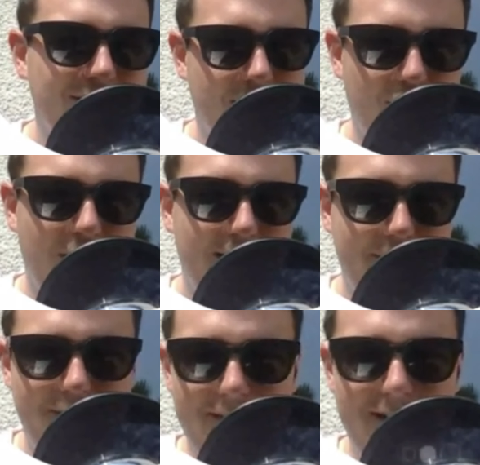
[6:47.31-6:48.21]
So now we'll
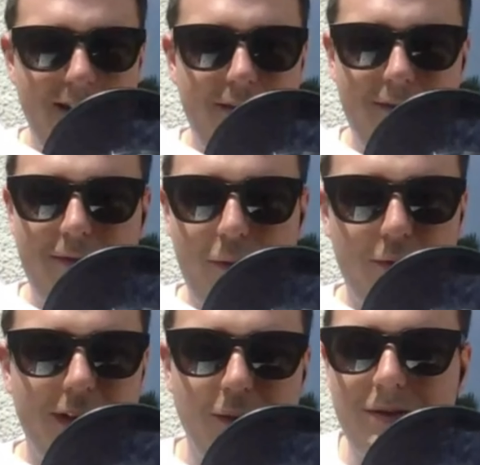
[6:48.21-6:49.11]
have
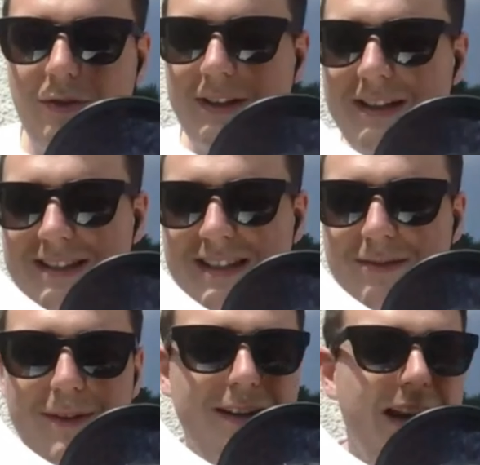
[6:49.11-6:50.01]
4 videos joining into
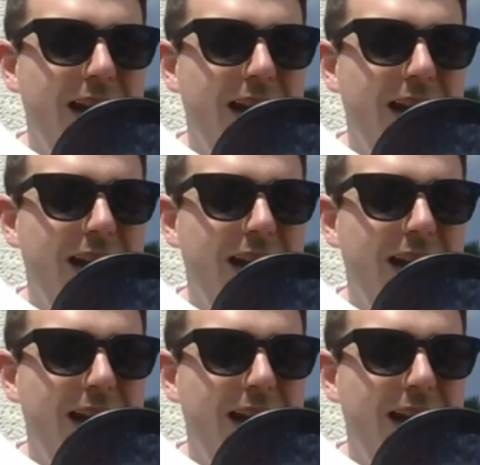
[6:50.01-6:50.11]
this one.